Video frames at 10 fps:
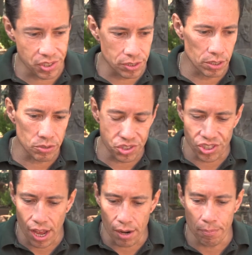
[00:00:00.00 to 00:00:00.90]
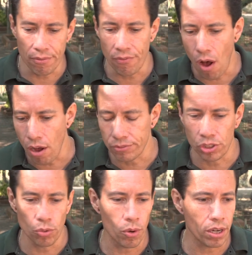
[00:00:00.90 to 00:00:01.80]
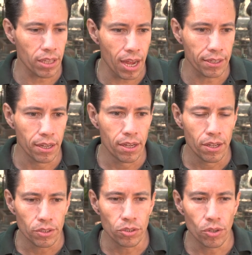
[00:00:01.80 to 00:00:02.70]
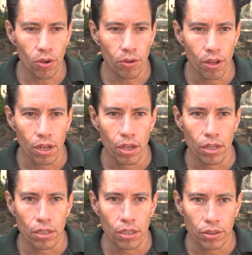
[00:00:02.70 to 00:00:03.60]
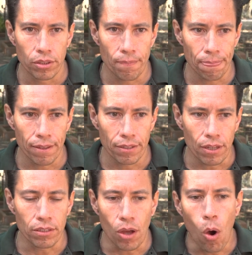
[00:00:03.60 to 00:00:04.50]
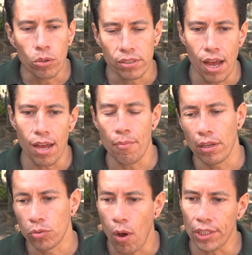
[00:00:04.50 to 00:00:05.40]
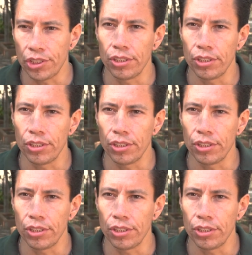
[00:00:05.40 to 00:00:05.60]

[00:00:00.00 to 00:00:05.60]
you know, setup involved to where, like, you know, the whole time I was washing